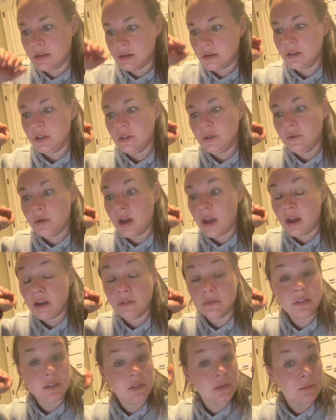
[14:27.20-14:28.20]
you
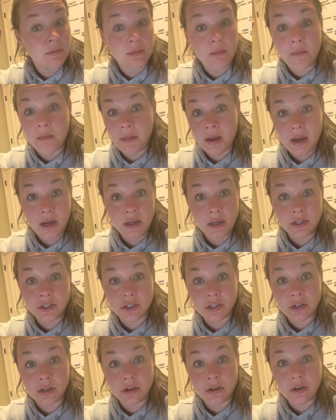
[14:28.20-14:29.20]
have
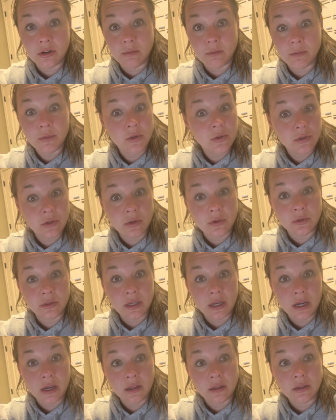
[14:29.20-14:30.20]
major musical
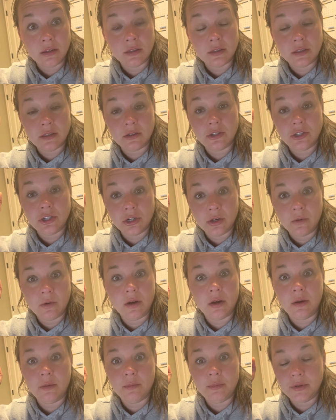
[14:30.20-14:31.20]
talents show
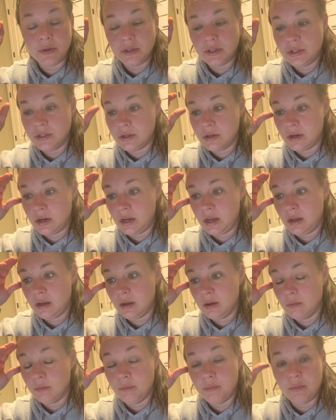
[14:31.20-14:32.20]
up
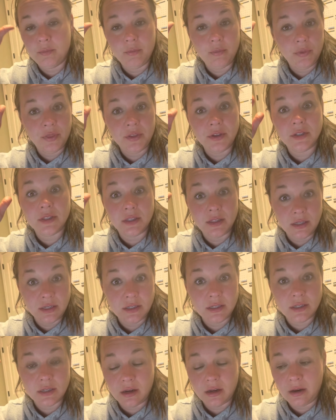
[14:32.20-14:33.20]
during the
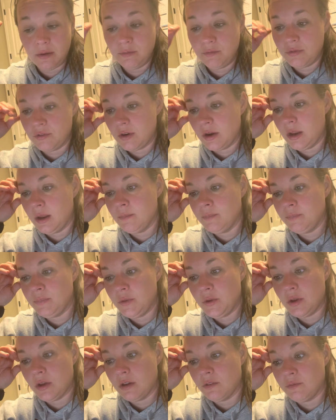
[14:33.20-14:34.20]
this time frame.
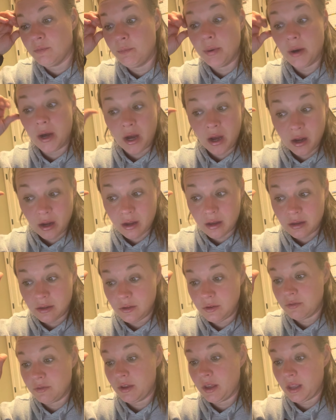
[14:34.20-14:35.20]
You have Bach,
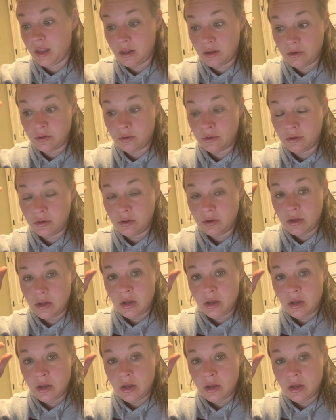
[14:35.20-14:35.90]
you have Handel,